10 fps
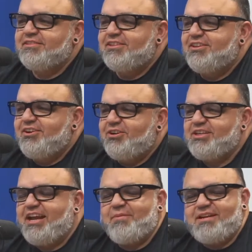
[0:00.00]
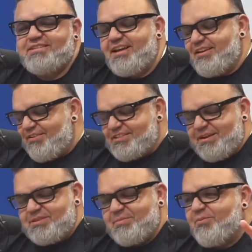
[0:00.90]
Or it's like every time
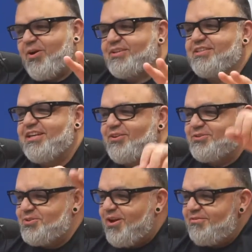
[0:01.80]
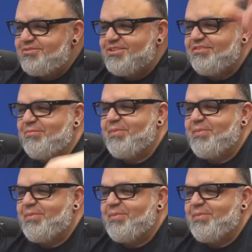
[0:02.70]
somebody walks in, it goes off. Instead of a bell,